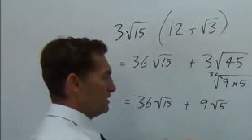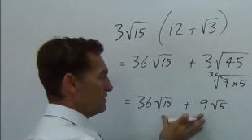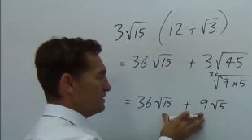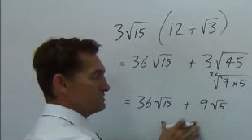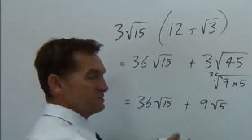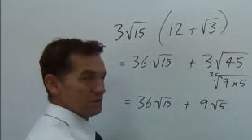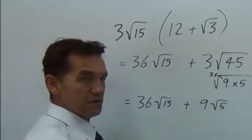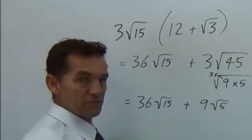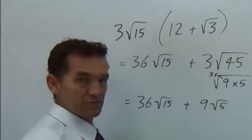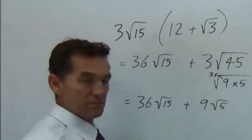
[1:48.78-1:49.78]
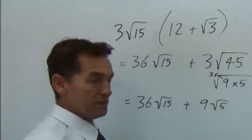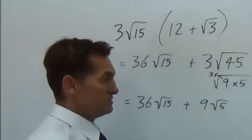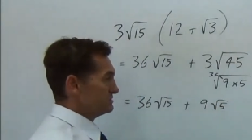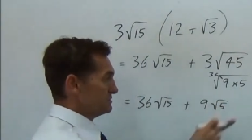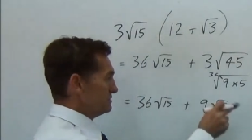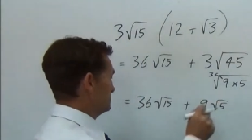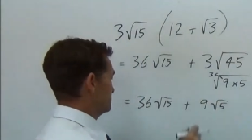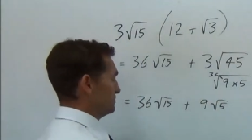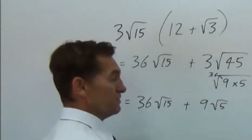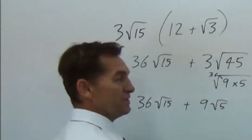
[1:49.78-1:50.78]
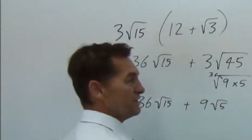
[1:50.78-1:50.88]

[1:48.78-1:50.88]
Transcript: And that's the area of the base. So let's write that